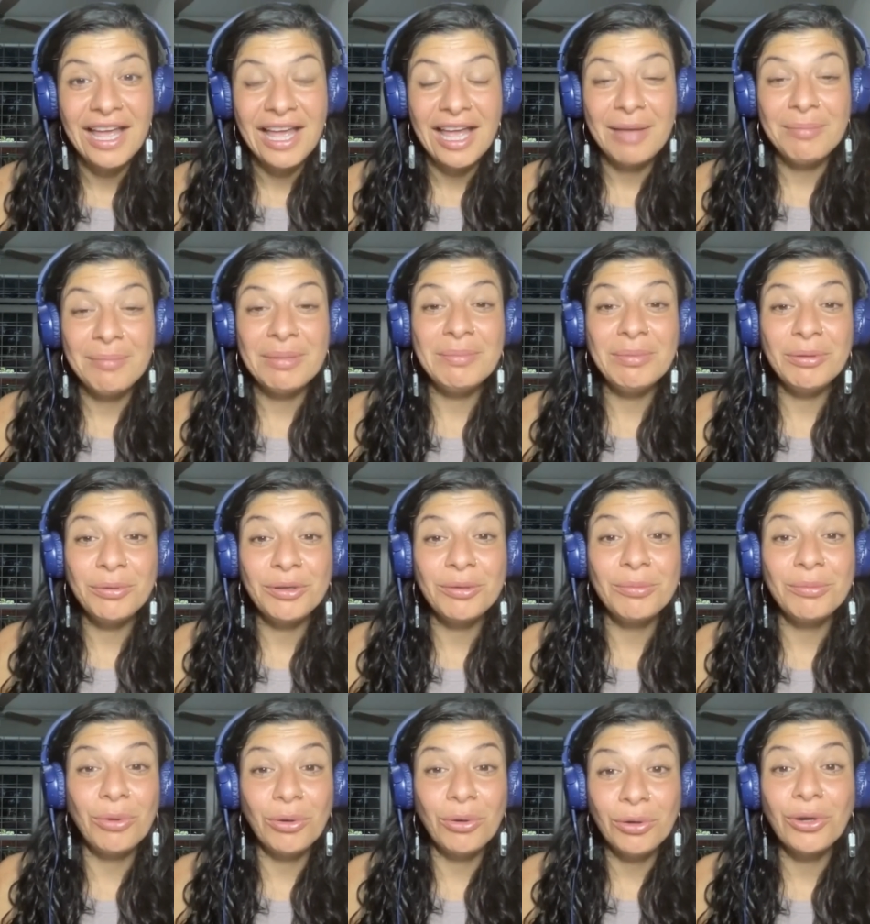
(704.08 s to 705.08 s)
And people were
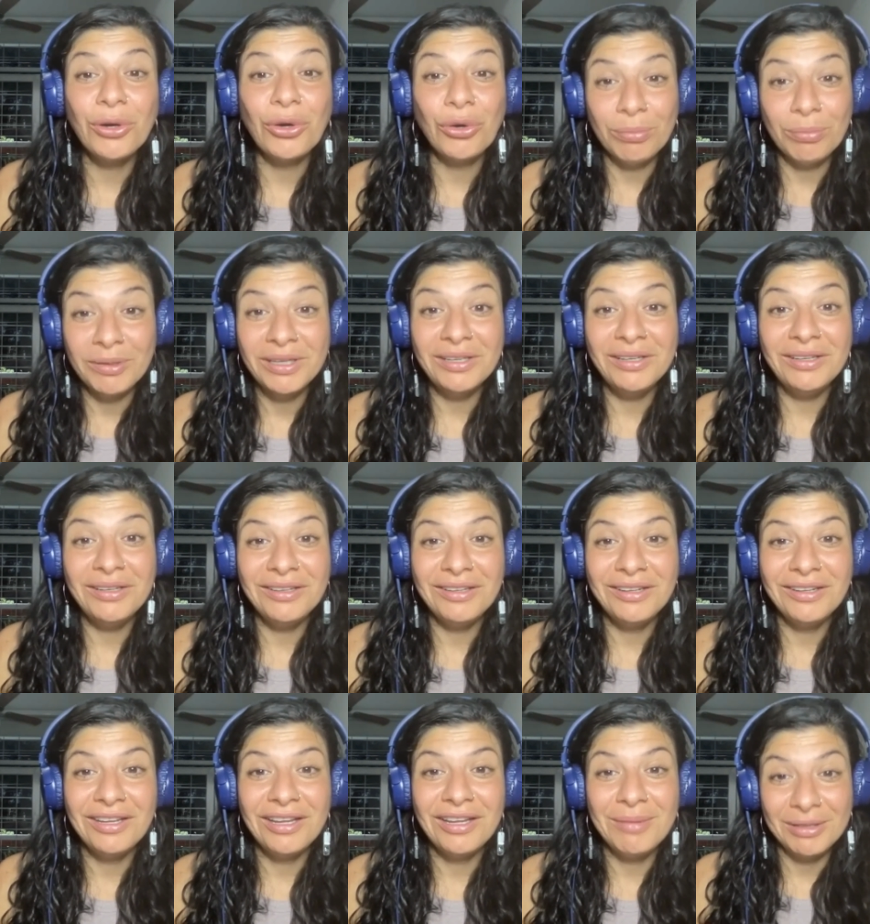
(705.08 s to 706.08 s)
more open
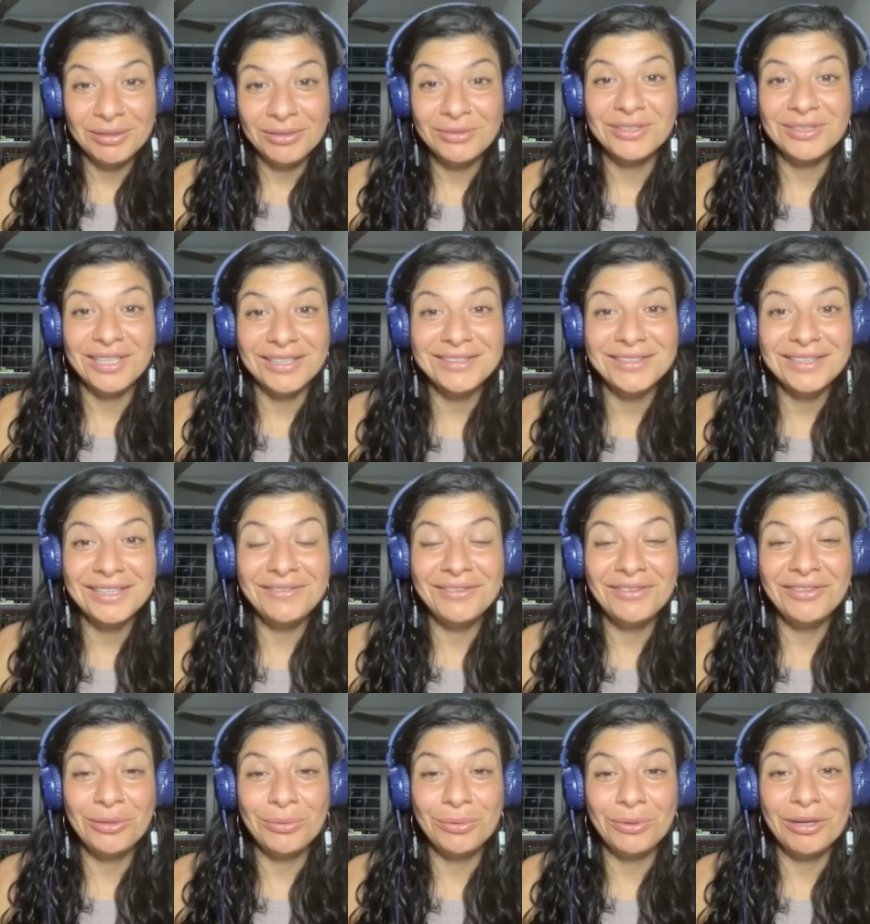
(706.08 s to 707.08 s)
about their sex life
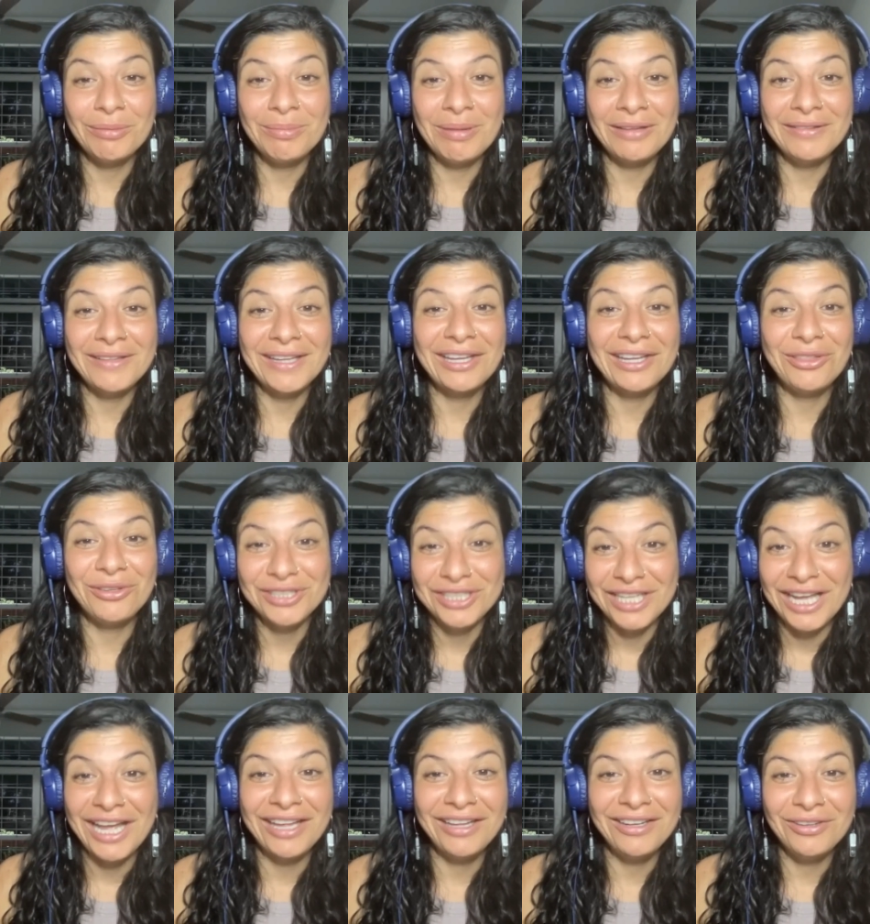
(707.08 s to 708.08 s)
than they were about like their
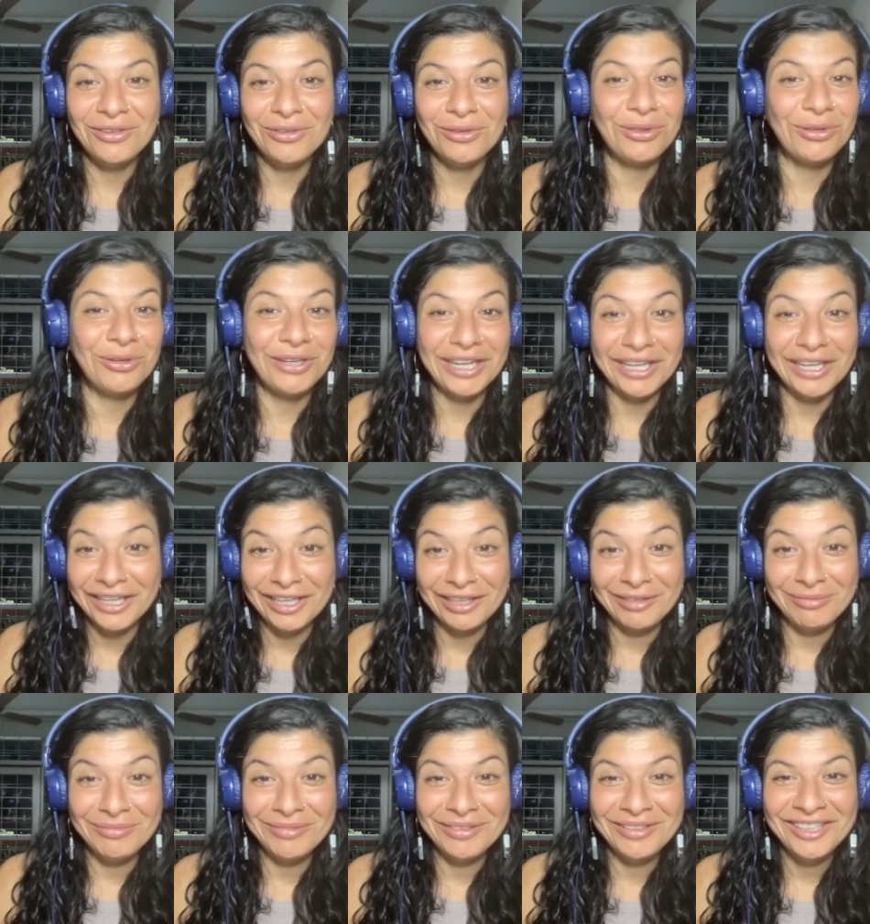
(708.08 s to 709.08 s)
debt or their
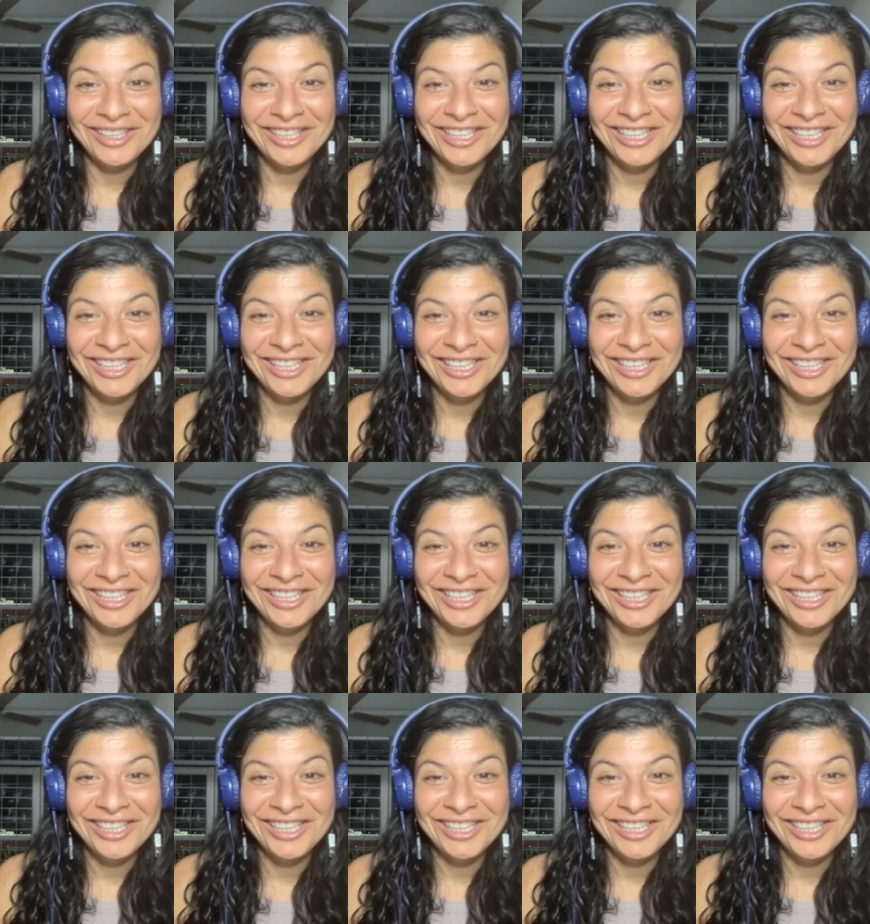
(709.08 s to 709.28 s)
income.